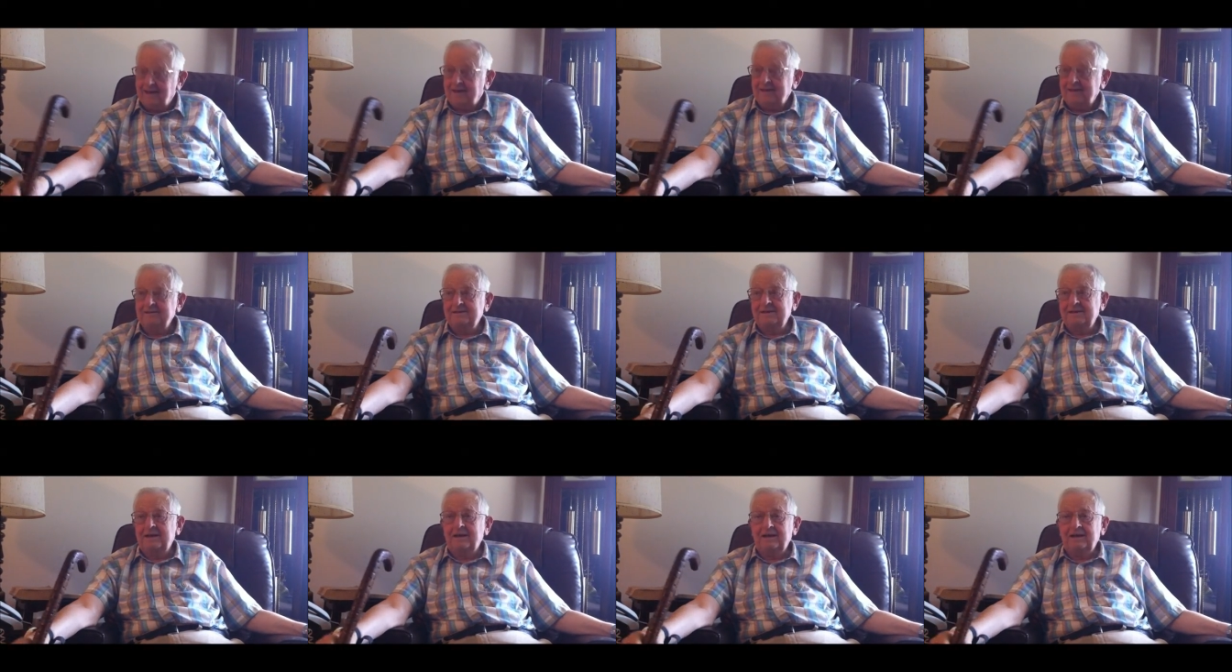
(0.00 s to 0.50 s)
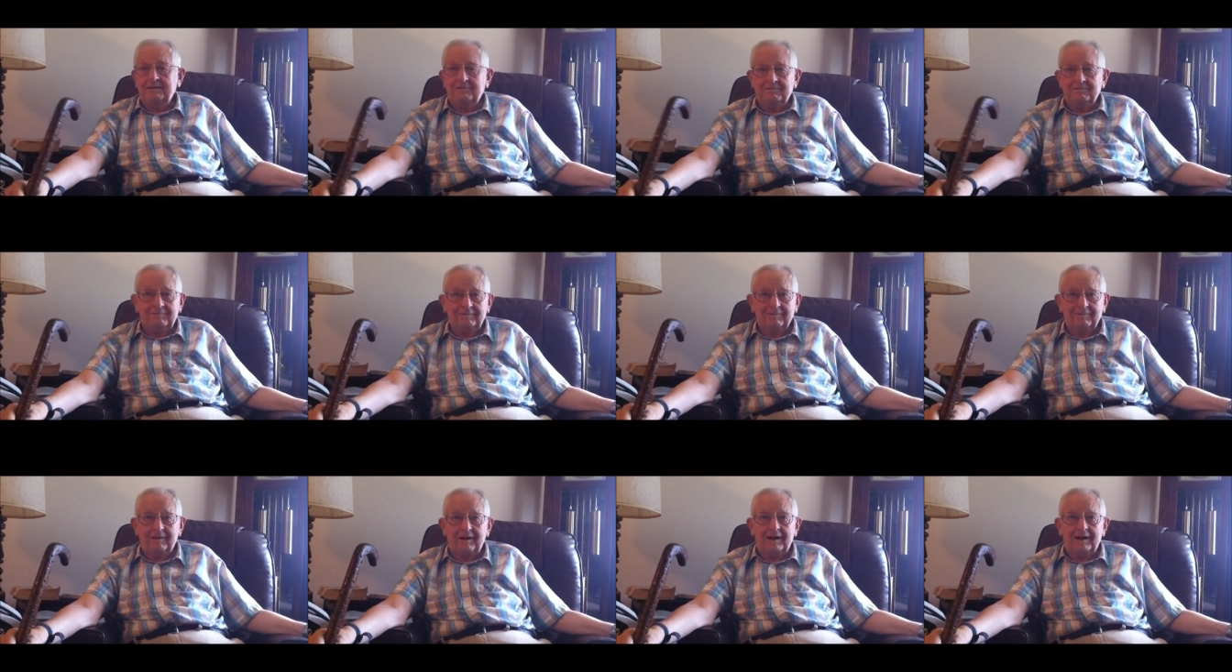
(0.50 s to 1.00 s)
I said,
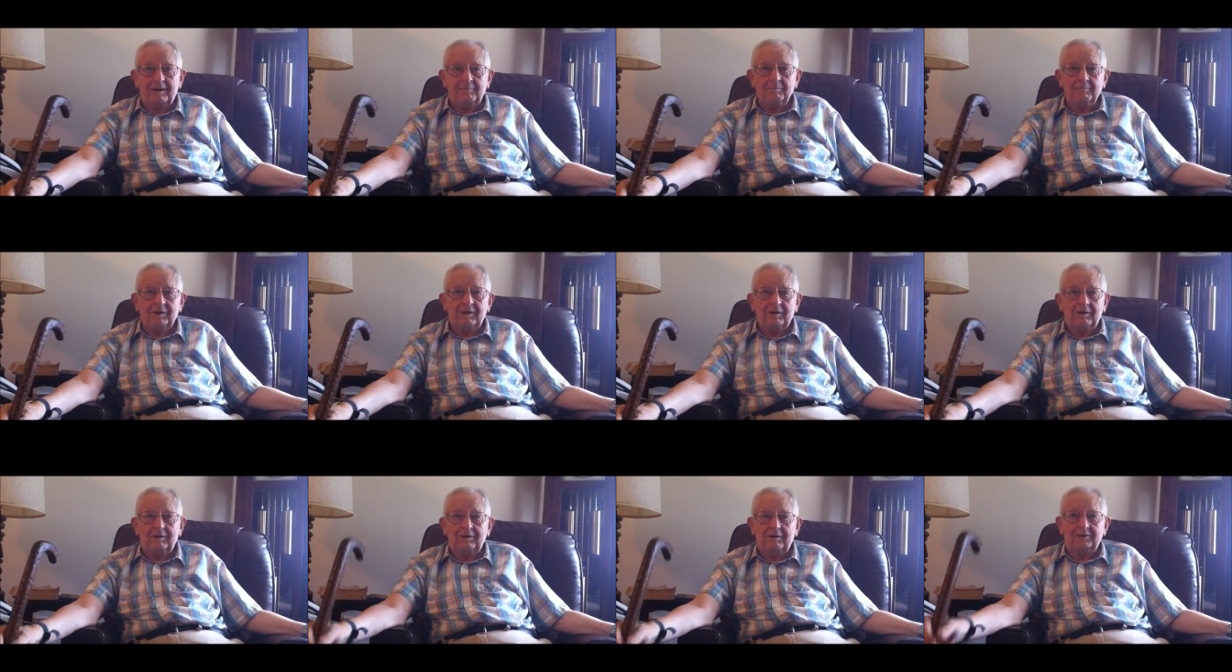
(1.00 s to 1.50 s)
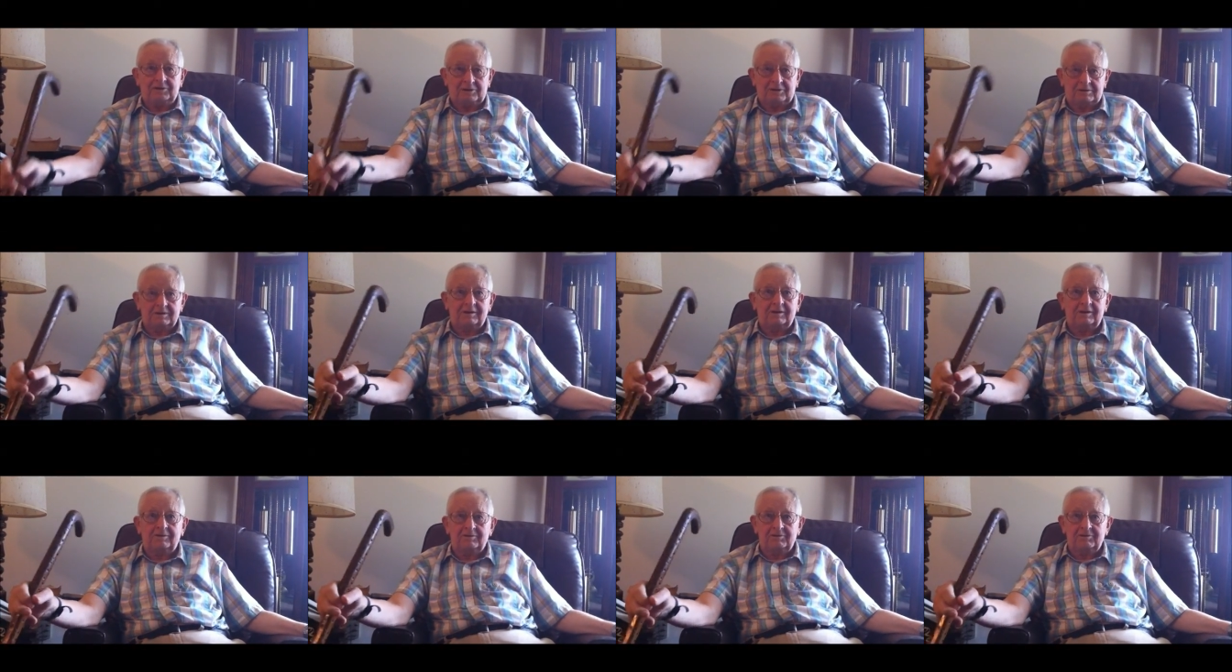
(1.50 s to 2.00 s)
well, I'm going
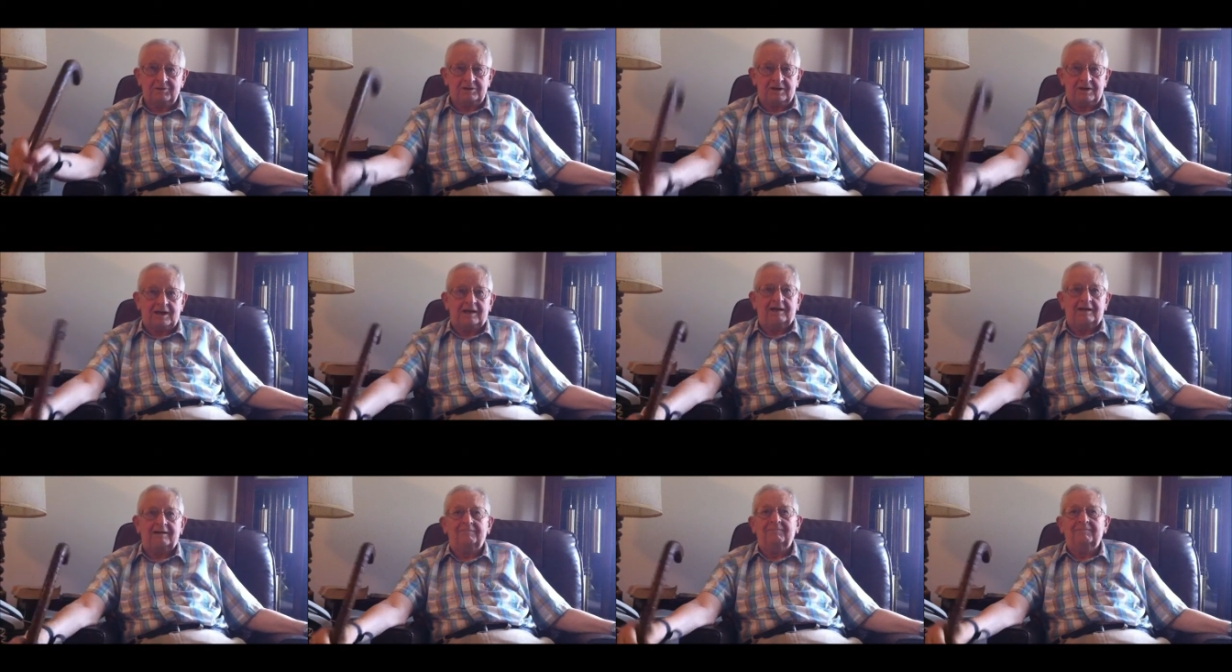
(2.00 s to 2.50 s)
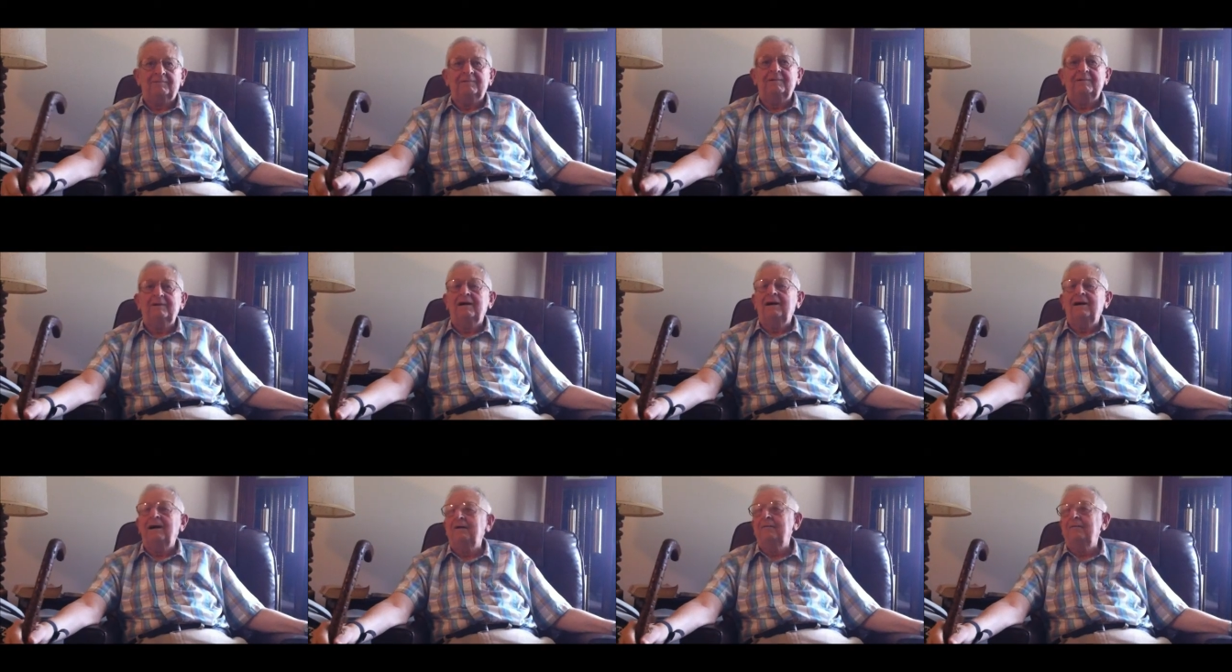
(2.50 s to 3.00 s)
to go check.
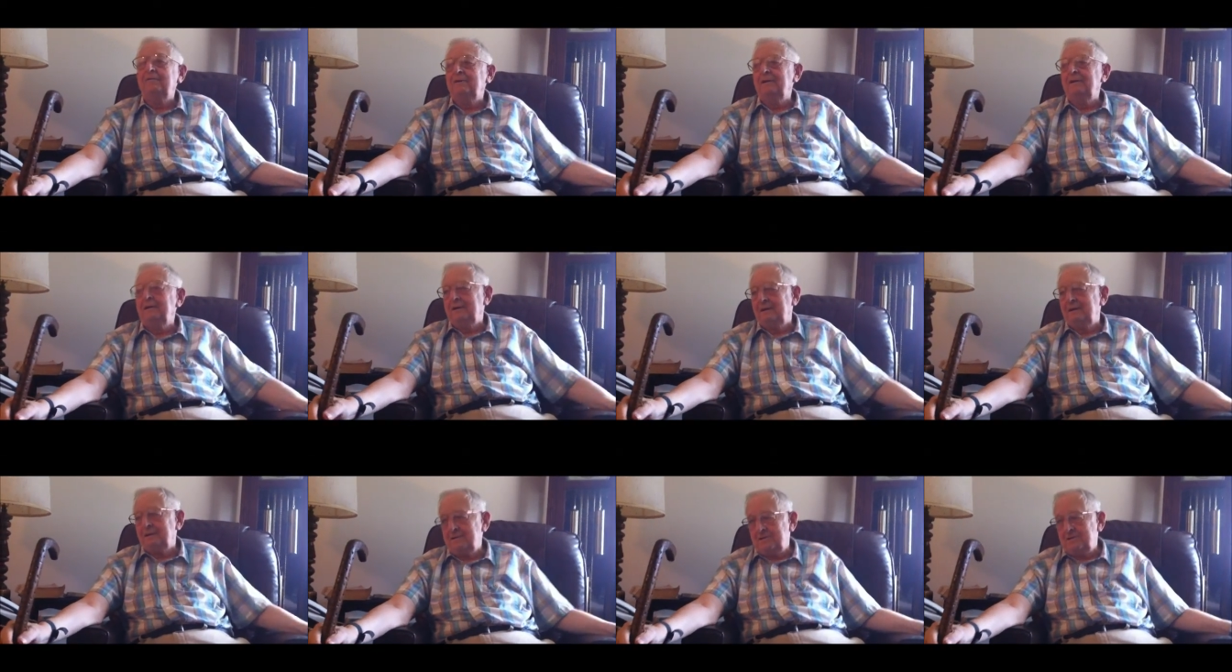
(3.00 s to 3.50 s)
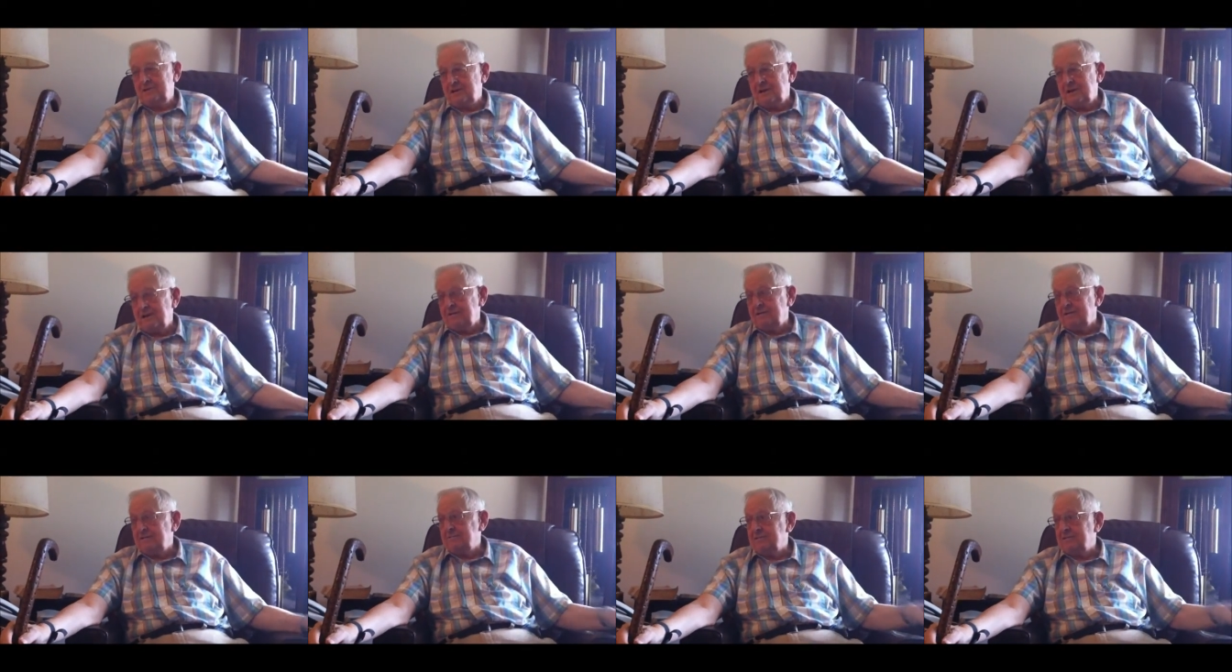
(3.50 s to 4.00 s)
Well, I went and
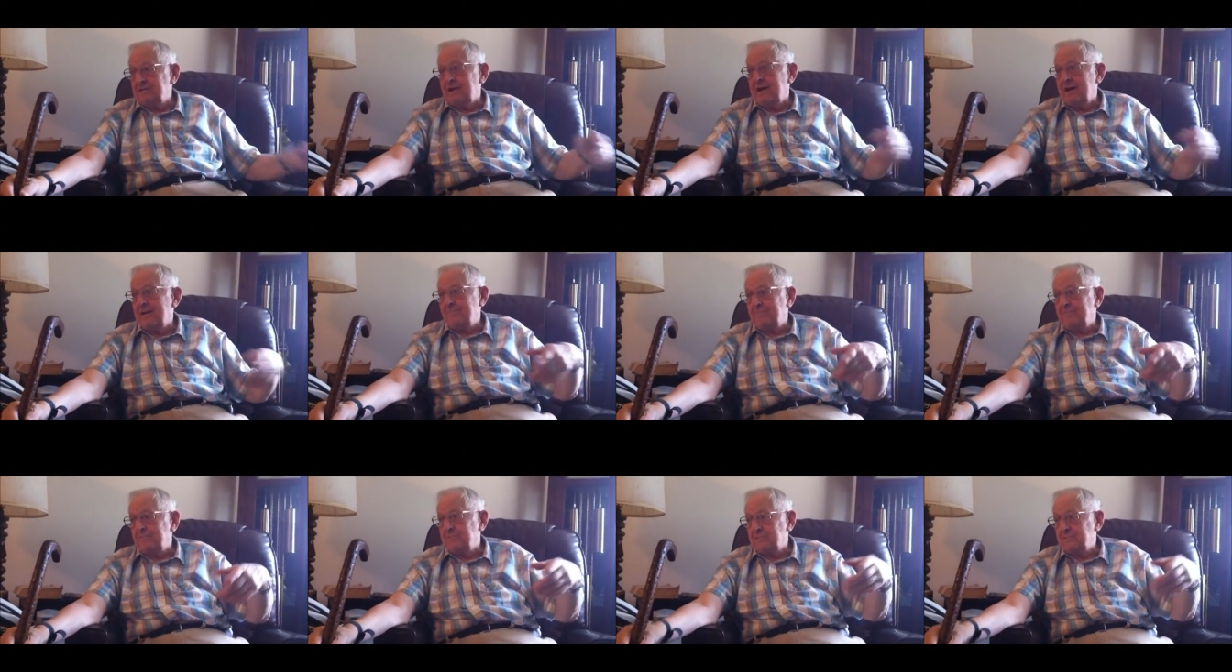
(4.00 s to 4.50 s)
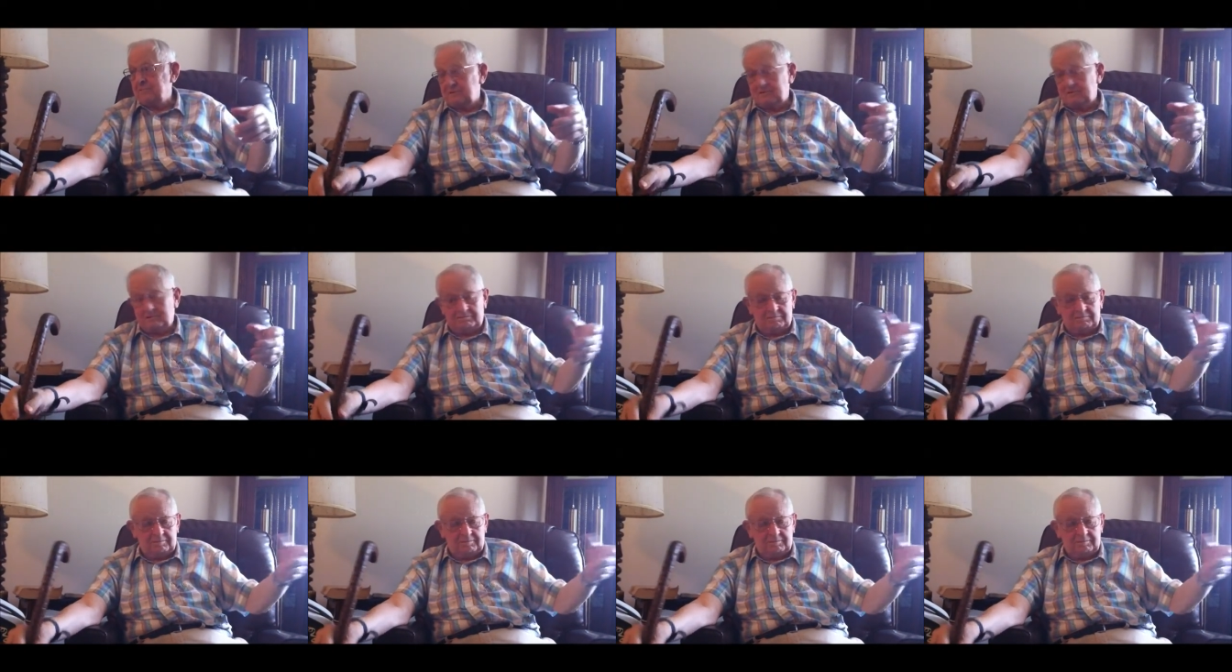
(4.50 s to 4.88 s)
checked. The trap was